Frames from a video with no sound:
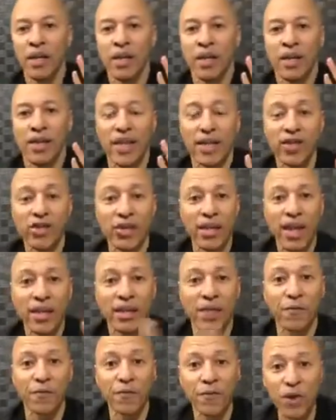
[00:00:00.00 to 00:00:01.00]
that you got
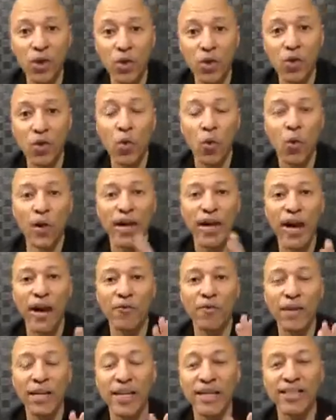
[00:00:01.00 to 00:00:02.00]
the flu,
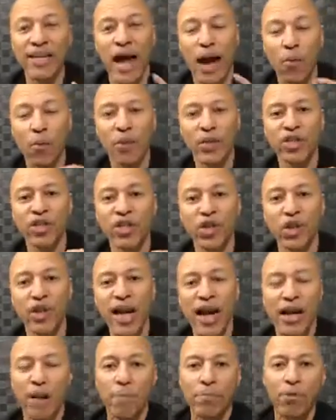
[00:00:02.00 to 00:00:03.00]
whatever it is. I want to show you
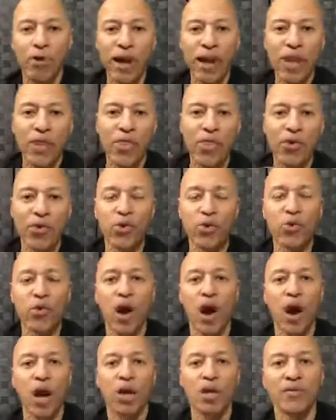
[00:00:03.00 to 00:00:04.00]
how to break through
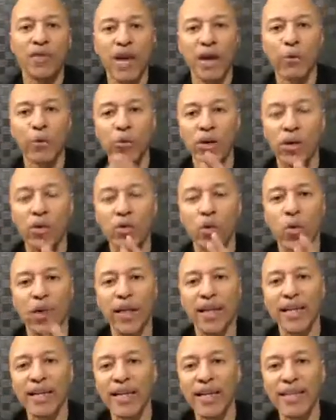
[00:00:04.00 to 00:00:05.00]
all of that real
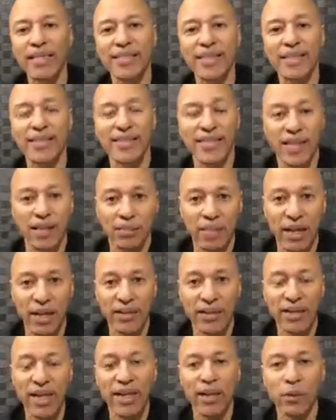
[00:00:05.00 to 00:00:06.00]
quick in less than 10
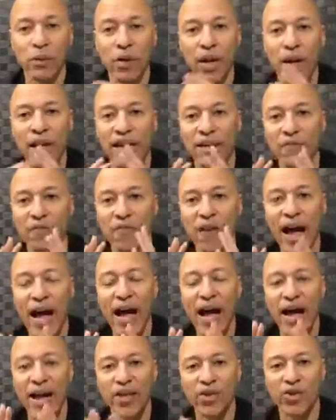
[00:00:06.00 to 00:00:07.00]
minutes and
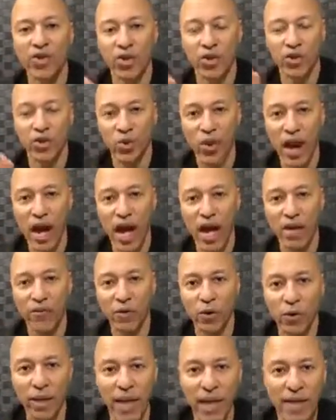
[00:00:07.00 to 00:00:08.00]
find your drive,
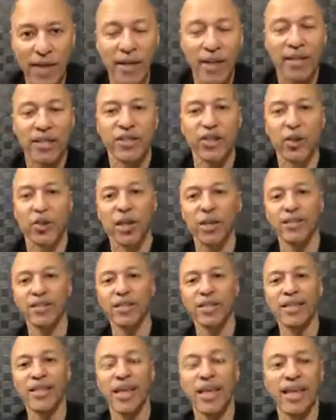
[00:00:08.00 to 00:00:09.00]
okay? So here's
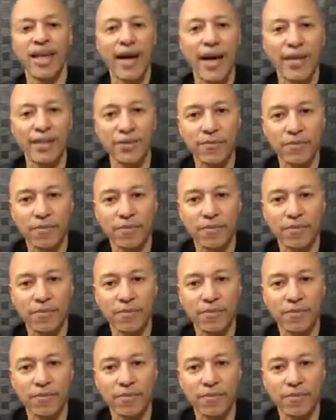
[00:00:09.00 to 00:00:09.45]
the thing, guys.